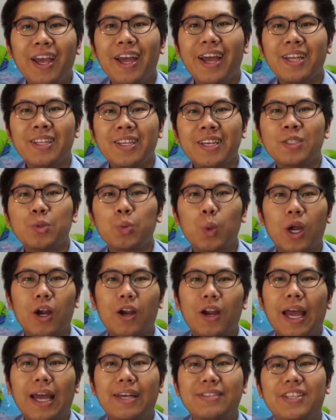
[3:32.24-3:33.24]
And that's
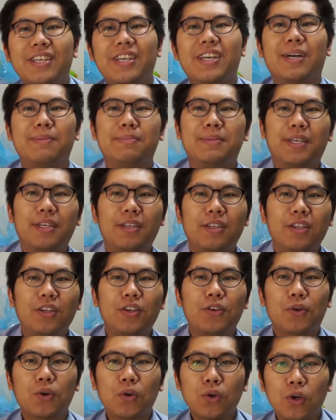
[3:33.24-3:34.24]
where SE comes in.
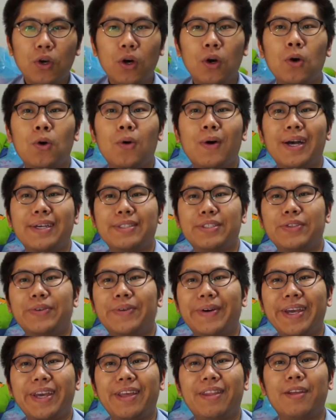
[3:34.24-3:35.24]
Your goal is to
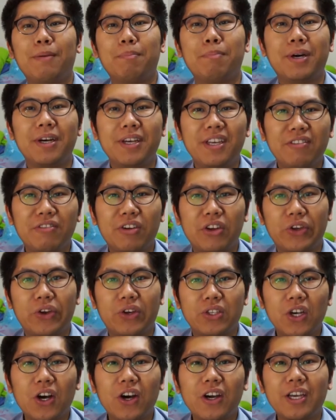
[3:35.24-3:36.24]
lead the believer you're
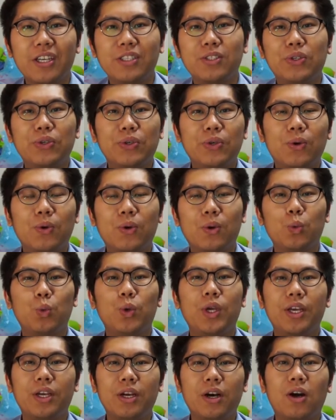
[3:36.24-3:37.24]
talking to, or
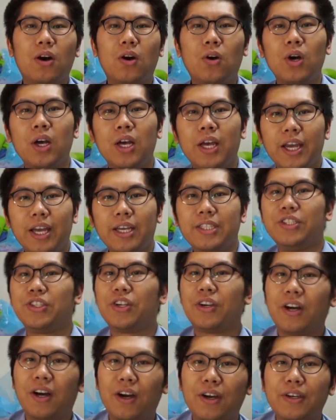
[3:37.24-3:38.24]
we call
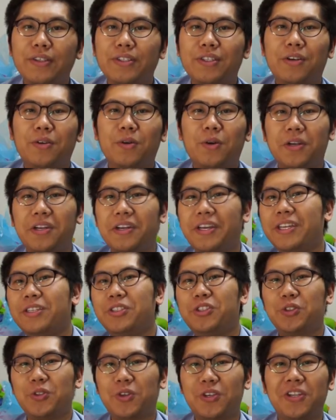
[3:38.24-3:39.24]
interlocutor, or in
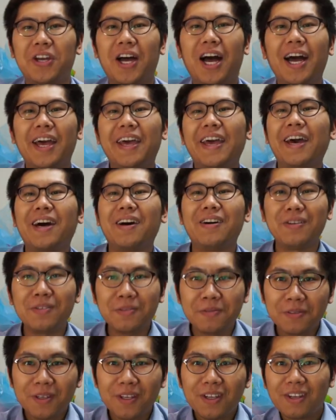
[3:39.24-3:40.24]
short, IL,
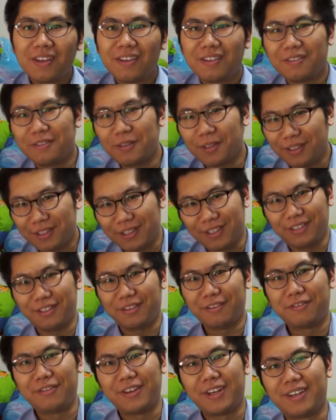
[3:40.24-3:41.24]
just a
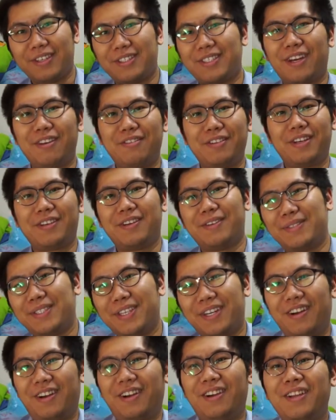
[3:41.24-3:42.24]
philosophical
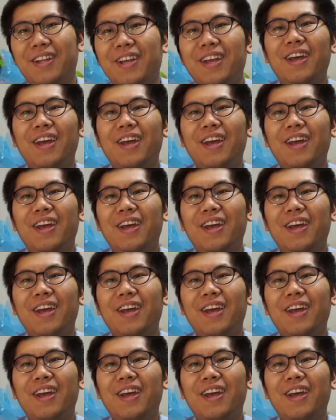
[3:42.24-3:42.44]
term,